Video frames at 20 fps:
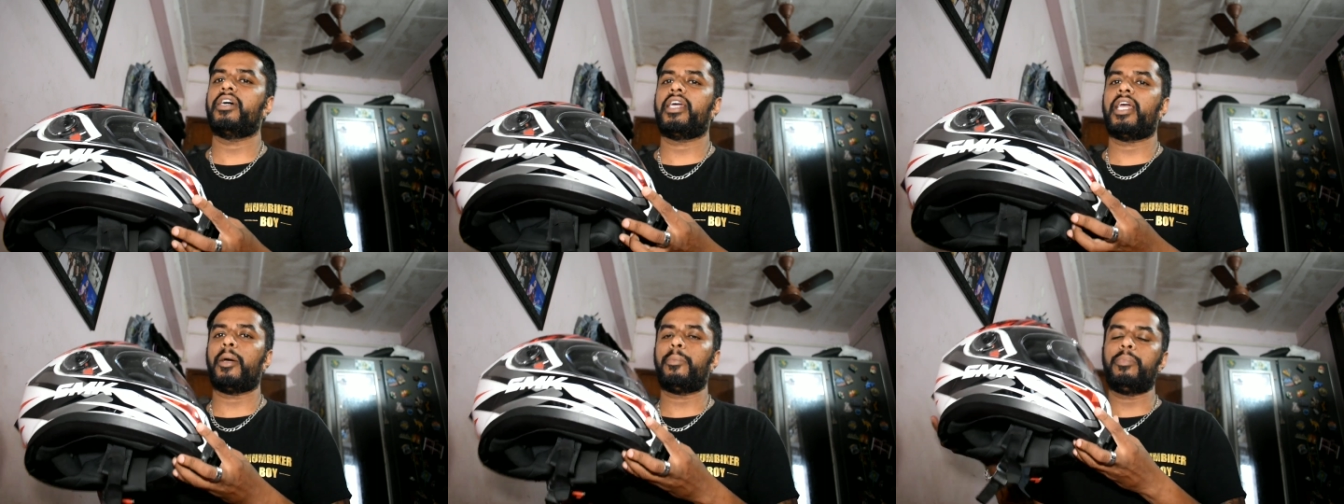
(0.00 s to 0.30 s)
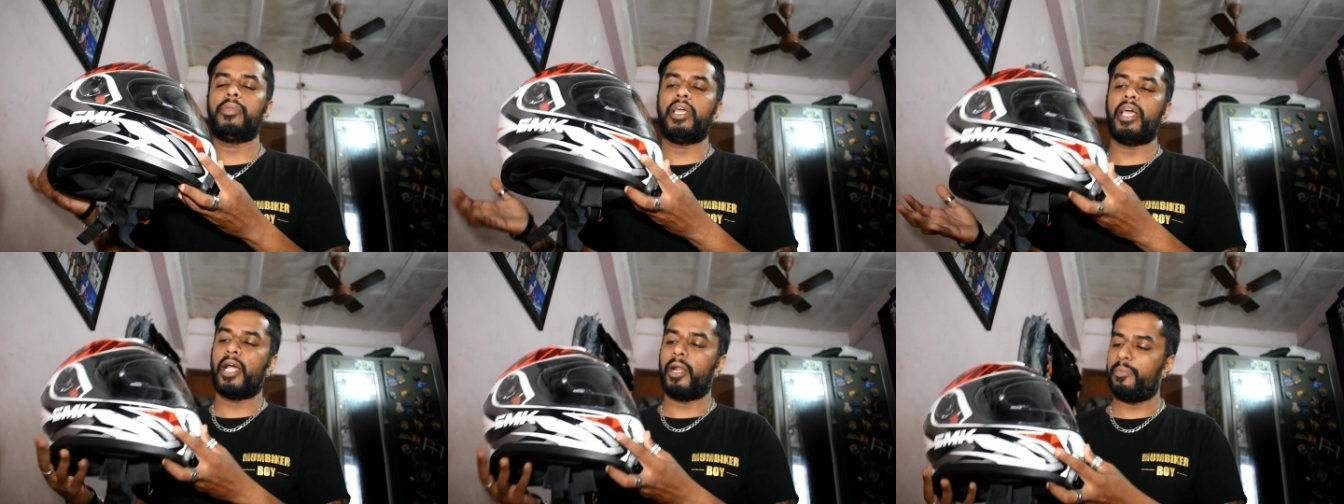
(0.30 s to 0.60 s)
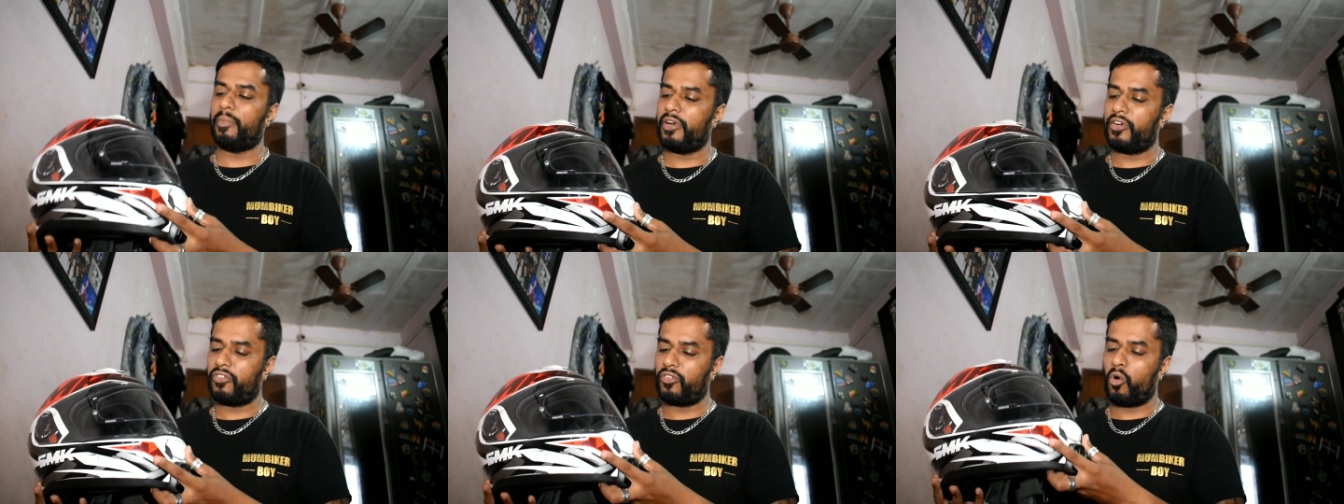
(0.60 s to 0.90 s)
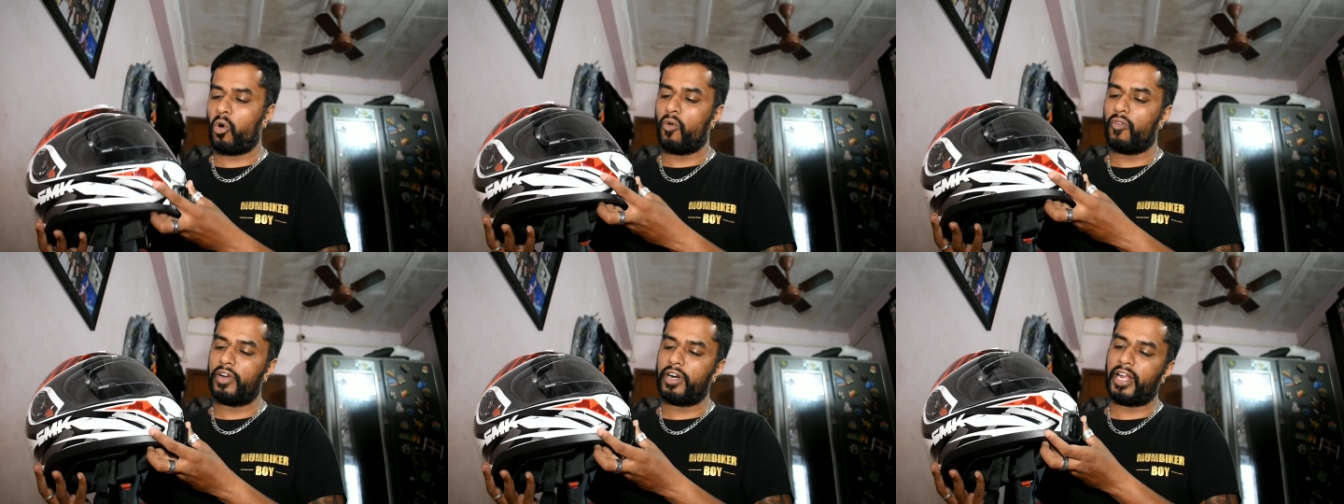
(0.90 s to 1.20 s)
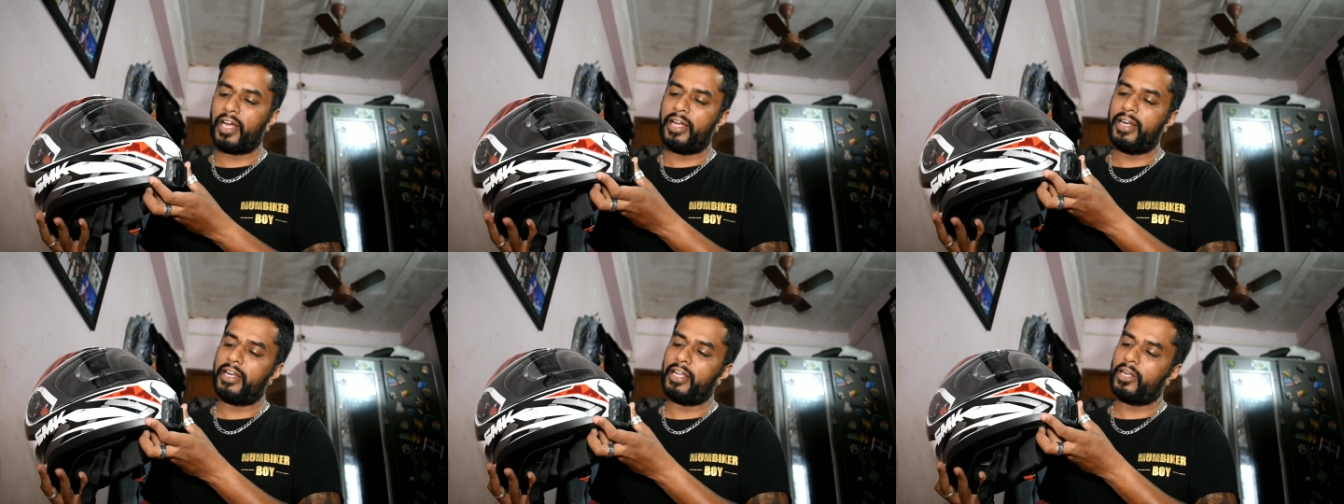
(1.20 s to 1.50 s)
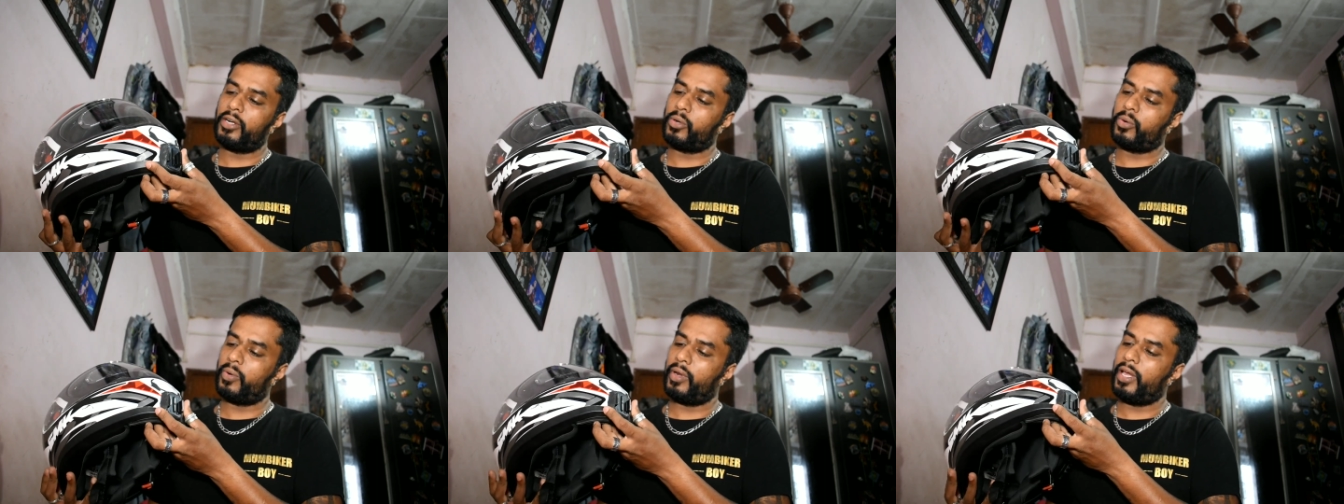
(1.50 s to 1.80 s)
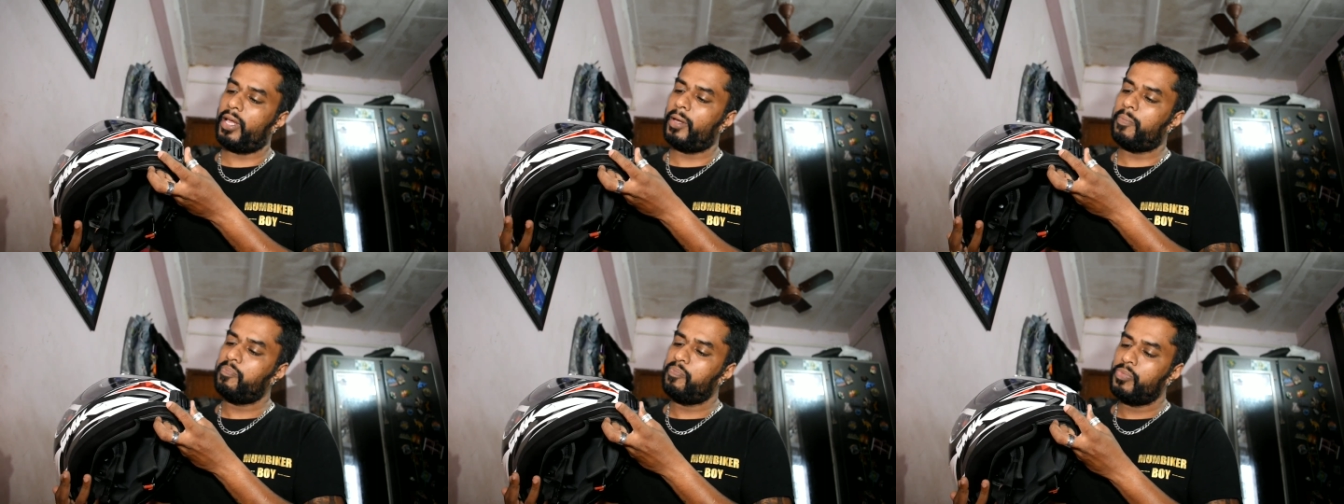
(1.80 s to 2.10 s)
kept the helmet overnight, and
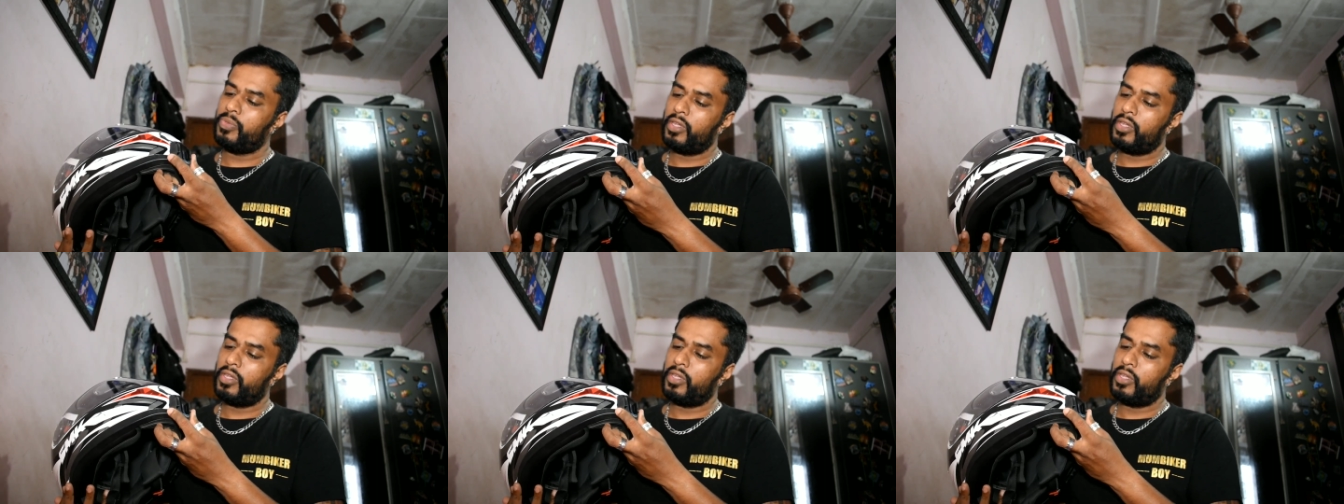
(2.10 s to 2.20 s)
today